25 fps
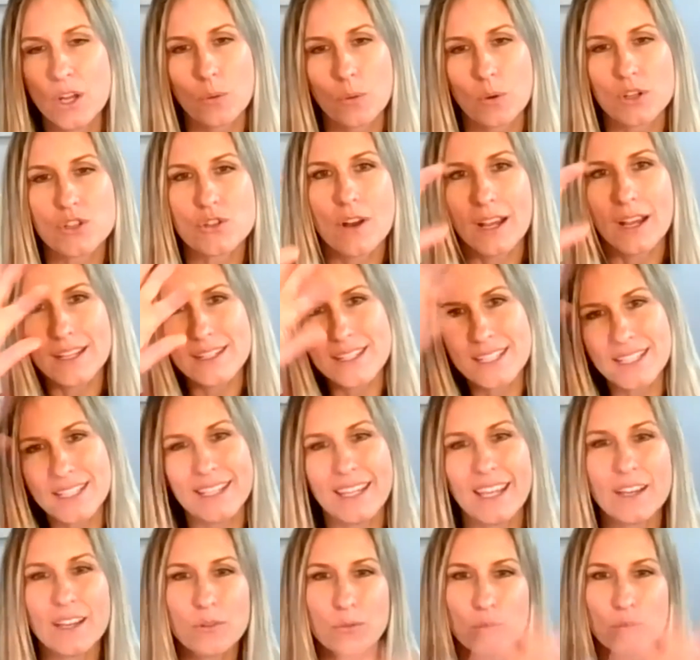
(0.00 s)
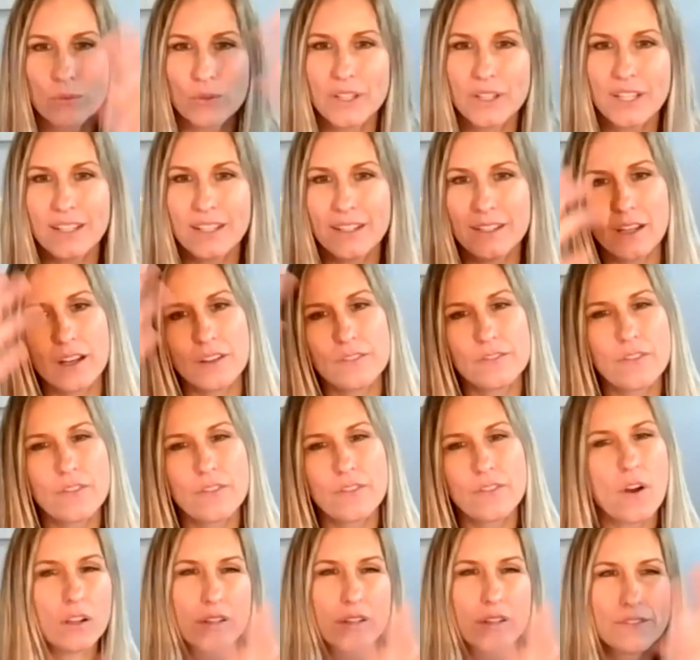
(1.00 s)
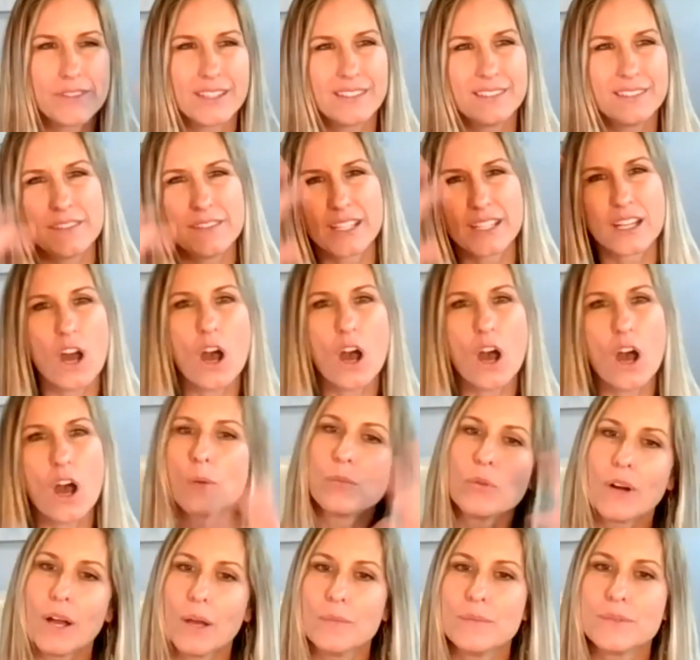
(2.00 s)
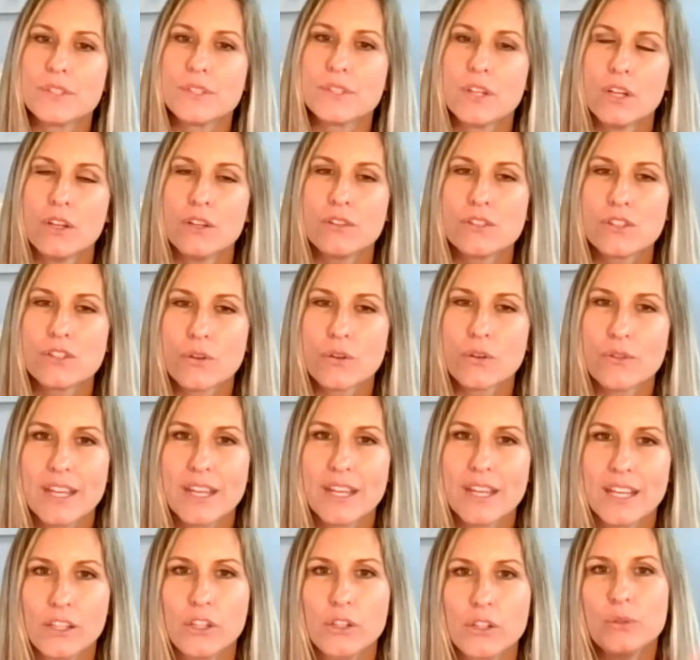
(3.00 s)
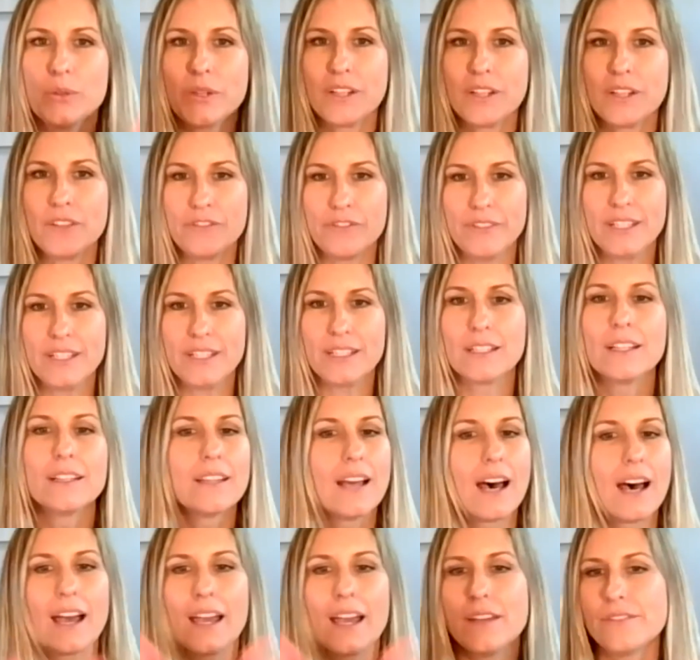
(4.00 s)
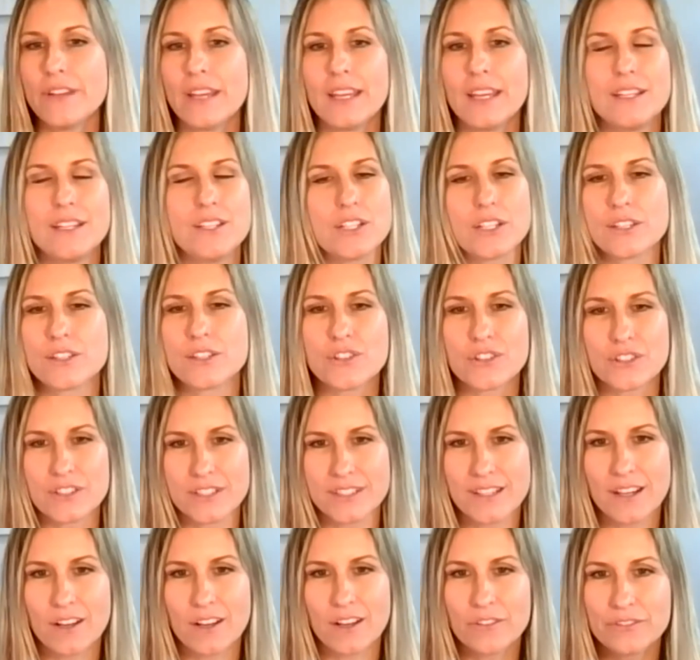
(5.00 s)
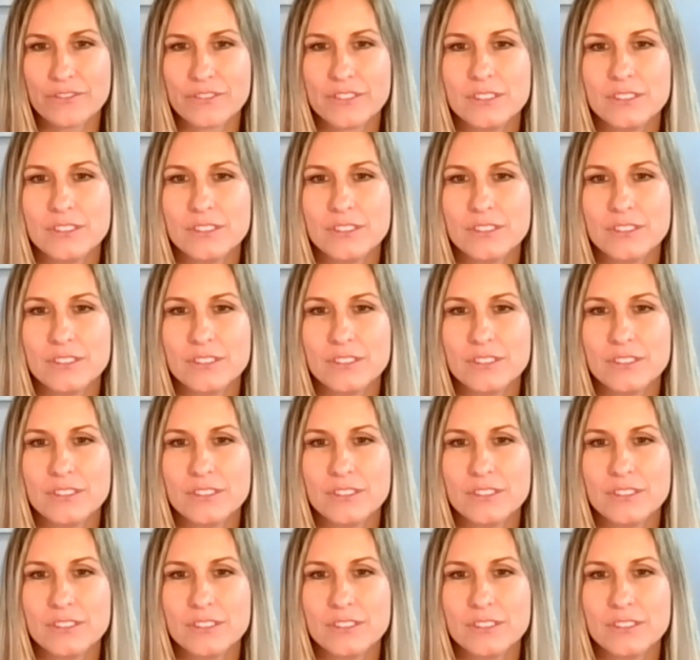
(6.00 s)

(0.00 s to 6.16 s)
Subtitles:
We're trying to get rid of all of the cobwebs so that you can feel alive and just yourself.